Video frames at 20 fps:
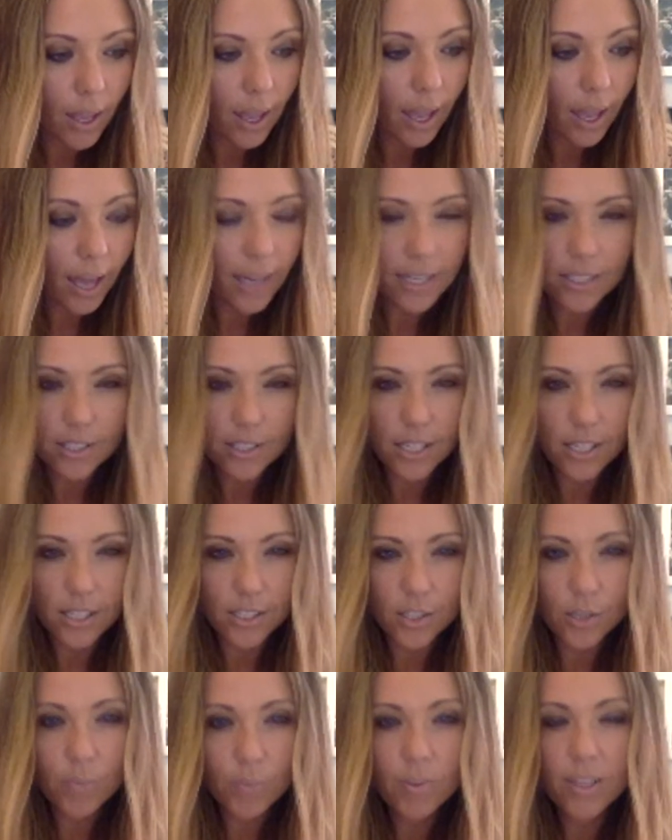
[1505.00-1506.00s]
and it's
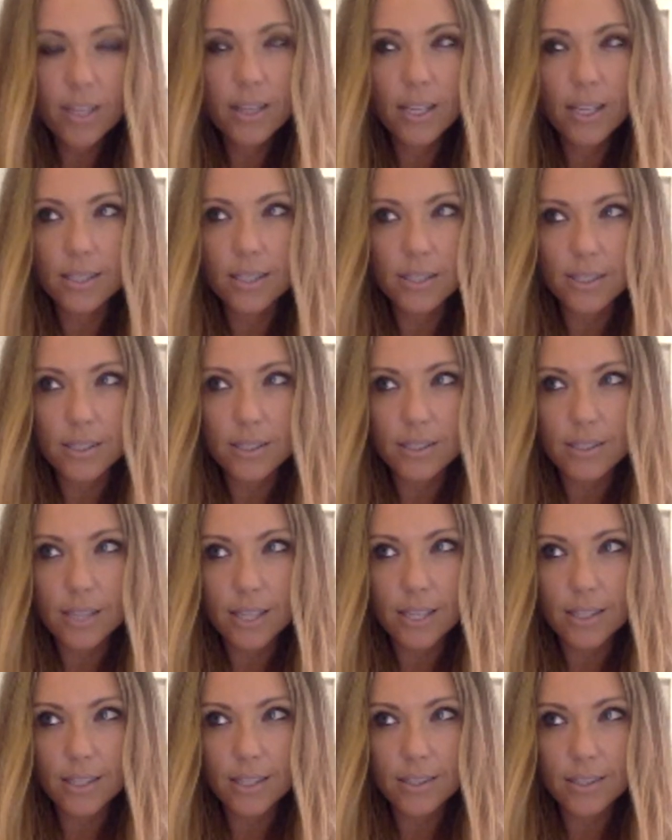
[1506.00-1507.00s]
something that
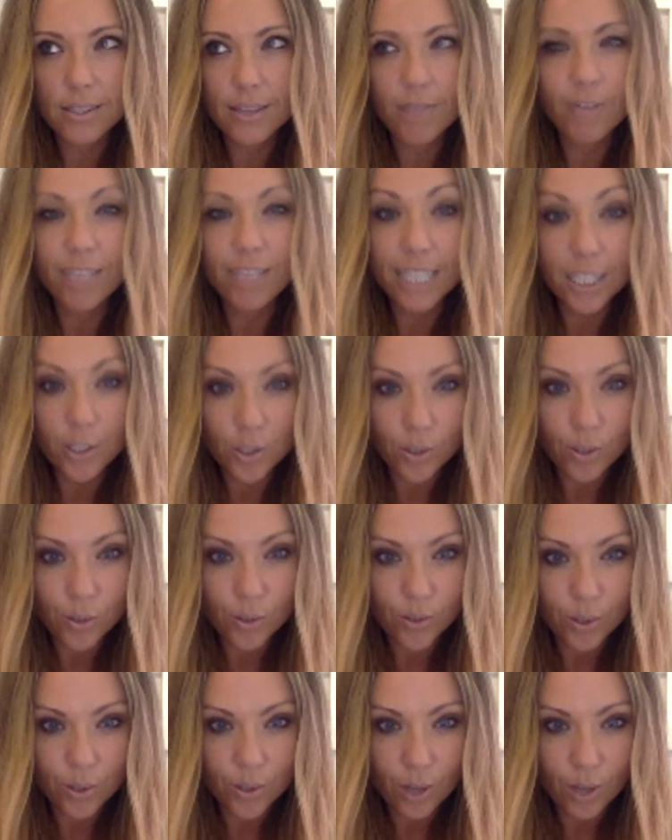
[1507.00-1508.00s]
religion
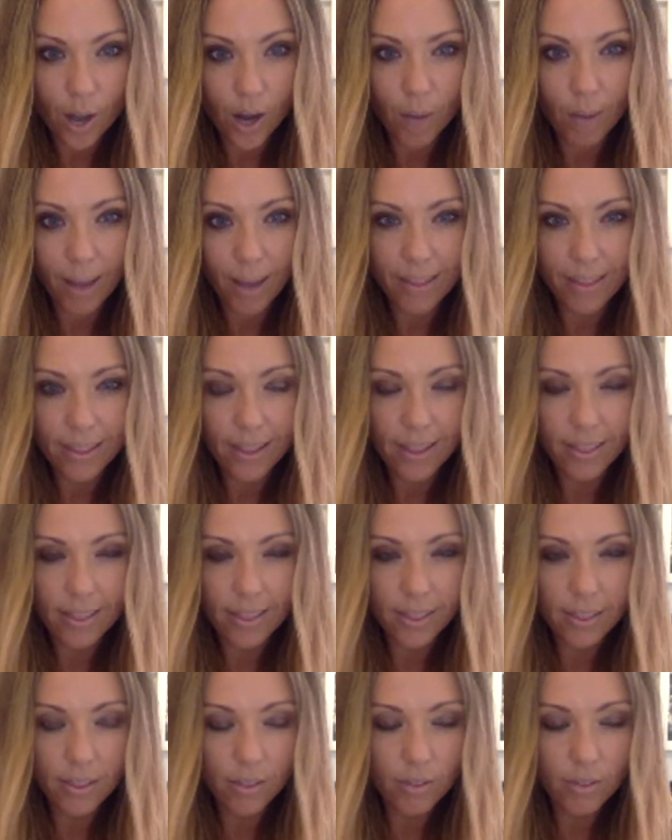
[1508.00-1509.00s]
doesn't talk about. I
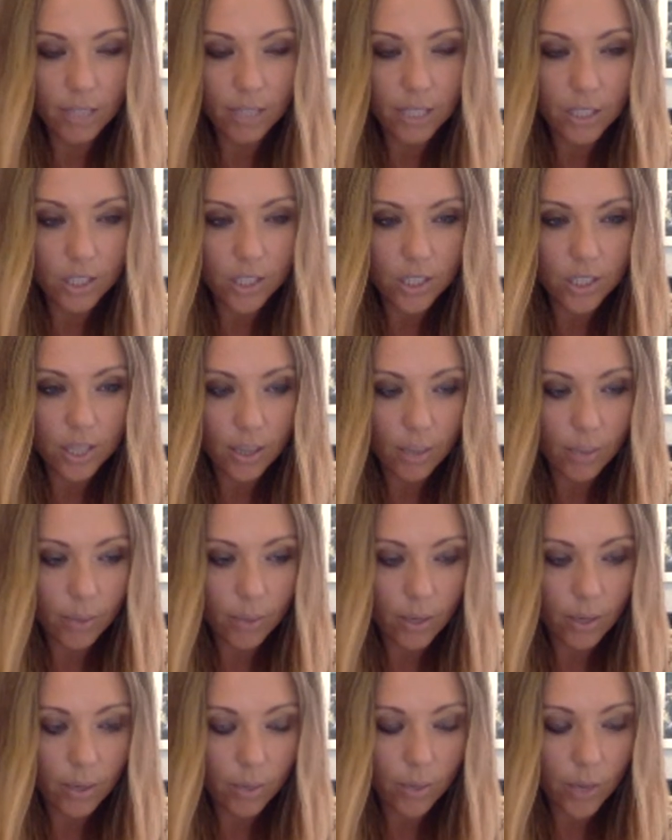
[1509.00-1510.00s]
think the religion that
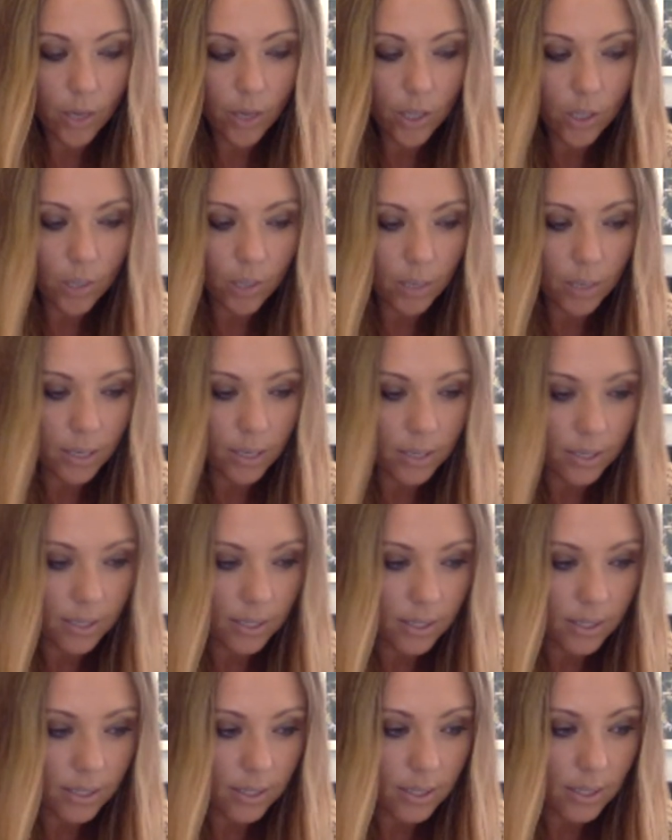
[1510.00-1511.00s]
we're worshipping is
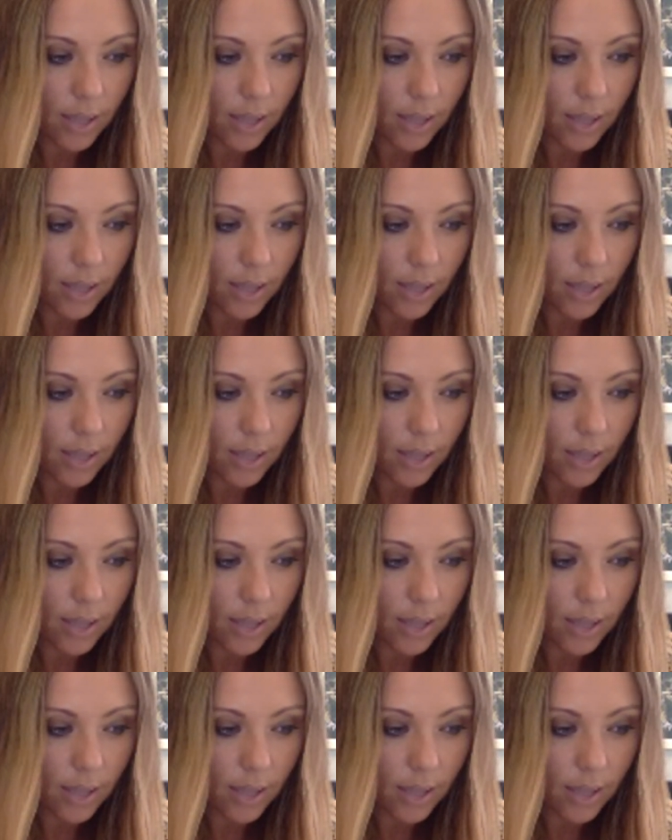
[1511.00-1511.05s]
the